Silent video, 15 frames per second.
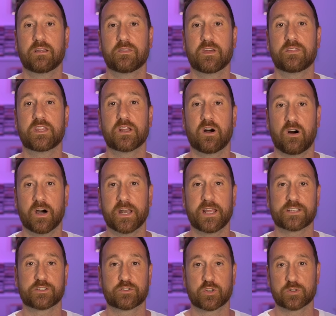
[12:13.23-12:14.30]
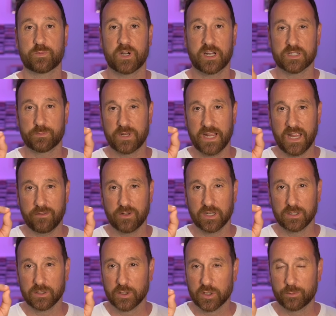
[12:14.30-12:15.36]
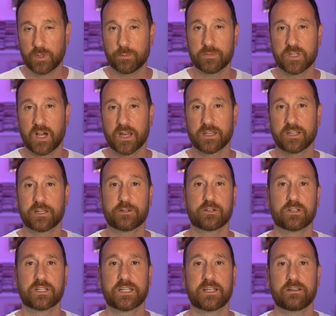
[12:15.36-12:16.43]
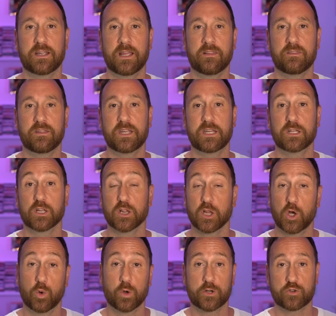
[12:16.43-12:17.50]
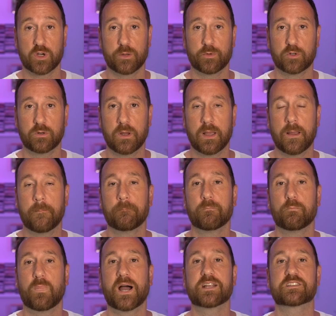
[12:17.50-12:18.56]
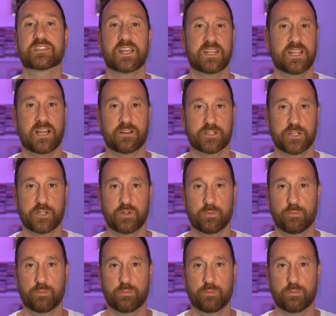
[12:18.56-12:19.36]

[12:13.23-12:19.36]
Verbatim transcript: then the on axis response behaving a little bit non-linearly in the lower treble might stand out to you.